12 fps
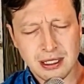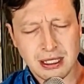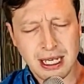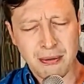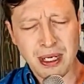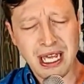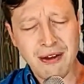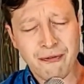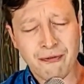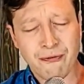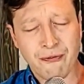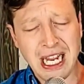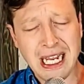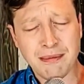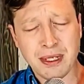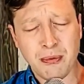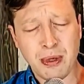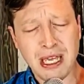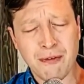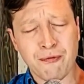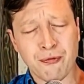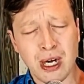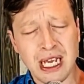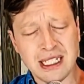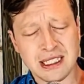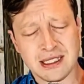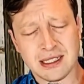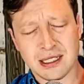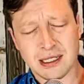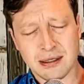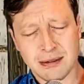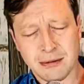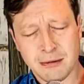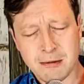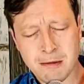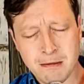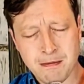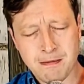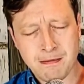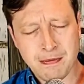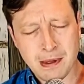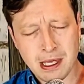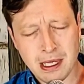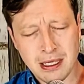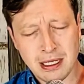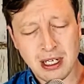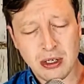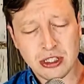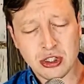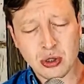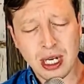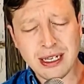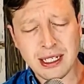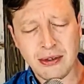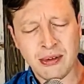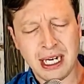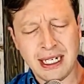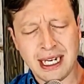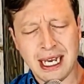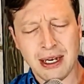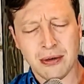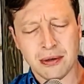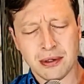God, we have family, we have friends that are struggling right now.